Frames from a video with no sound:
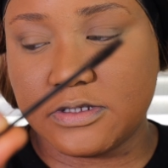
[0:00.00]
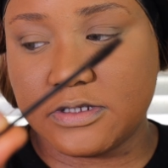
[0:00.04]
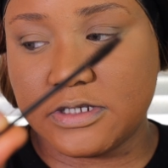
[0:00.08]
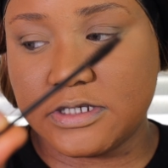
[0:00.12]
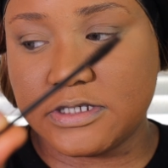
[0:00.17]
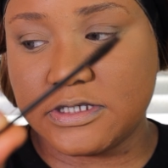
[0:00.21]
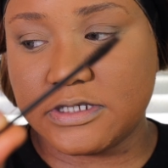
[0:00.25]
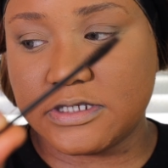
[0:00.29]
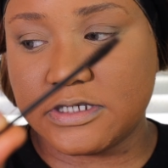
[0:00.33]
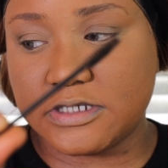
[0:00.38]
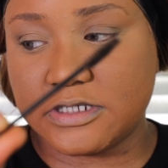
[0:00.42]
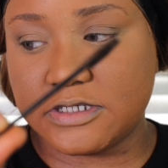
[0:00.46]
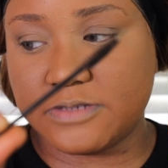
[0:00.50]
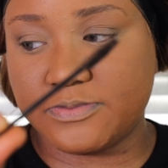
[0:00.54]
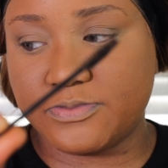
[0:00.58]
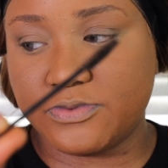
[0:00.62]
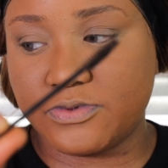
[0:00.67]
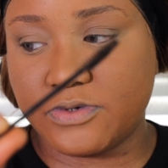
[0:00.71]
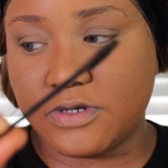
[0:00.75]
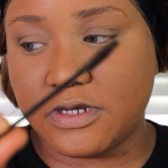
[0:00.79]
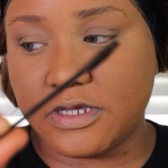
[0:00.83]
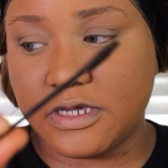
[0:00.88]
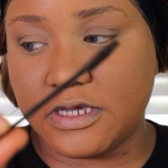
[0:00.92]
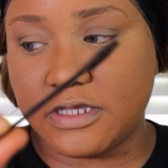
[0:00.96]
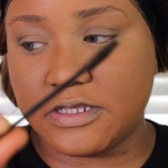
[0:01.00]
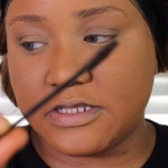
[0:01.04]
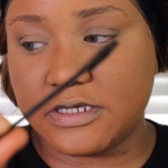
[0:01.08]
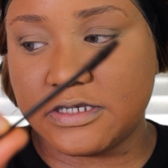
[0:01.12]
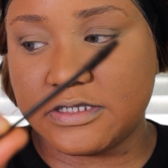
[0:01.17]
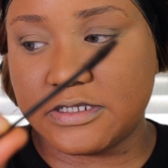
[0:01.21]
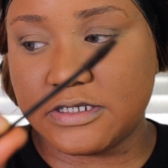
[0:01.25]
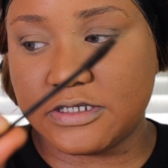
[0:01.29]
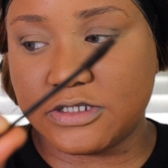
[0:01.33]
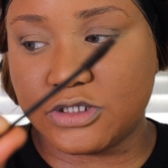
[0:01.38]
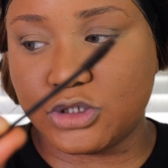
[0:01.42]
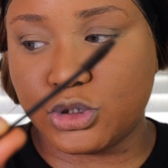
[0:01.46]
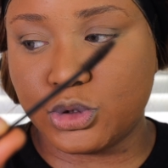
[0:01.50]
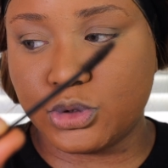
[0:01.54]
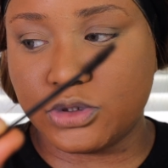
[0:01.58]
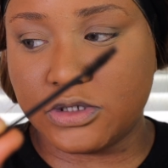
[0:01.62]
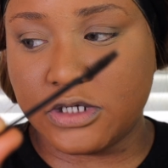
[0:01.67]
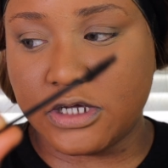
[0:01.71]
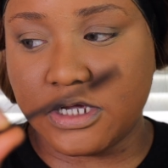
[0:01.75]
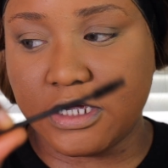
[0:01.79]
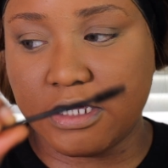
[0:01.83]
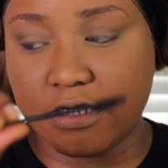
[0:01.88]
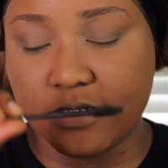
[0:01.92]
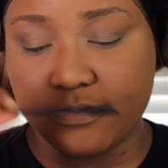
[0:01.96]
This is a spoolie. This is
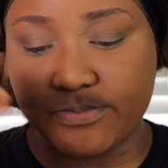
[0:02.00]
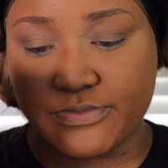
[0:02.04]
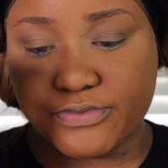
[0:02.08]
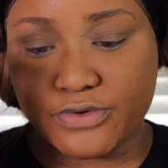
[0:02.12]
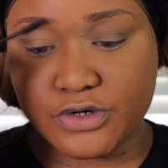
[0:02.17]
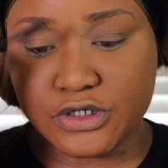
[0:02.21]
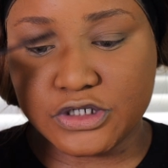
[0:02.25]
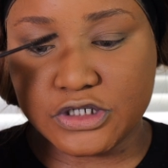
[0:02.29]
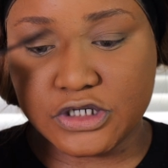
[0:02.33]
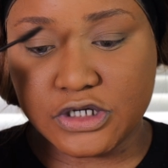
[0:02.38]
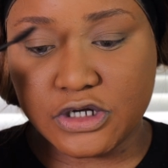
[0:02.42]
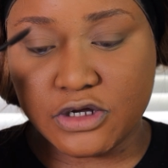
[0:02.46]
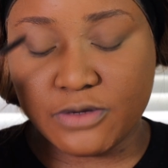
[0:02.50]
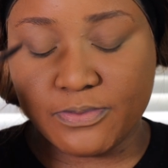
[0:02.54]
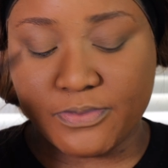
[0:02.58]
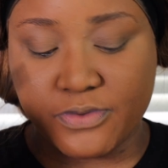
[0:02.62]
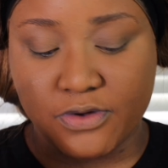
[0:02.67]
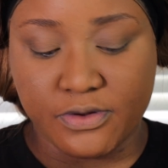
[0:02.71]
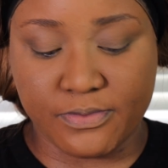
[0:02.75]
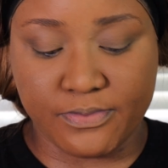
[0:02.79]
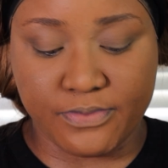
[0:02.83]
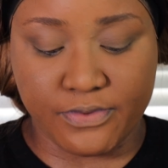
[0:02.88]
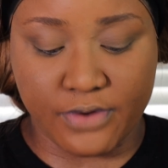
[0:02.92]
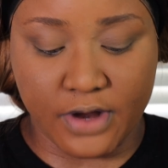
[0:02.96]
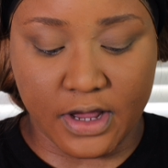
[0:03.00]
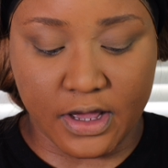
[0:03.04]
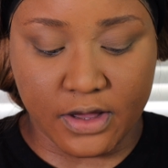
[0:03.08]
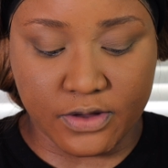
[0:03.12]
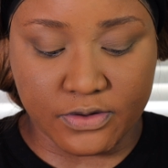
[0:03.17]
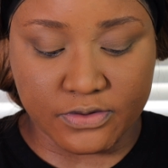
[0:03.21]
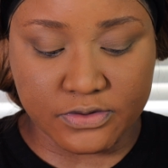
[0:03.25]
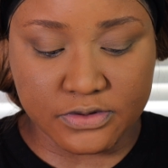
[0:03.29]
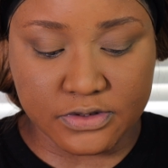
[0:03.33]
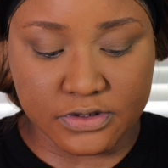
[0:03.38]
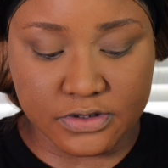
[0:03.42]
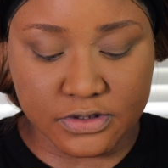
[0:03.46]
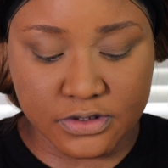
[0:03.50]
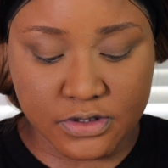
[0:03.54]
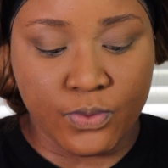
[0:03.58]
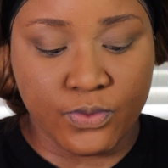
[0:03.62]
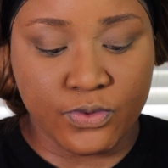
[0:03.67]
good in brushing up your brows.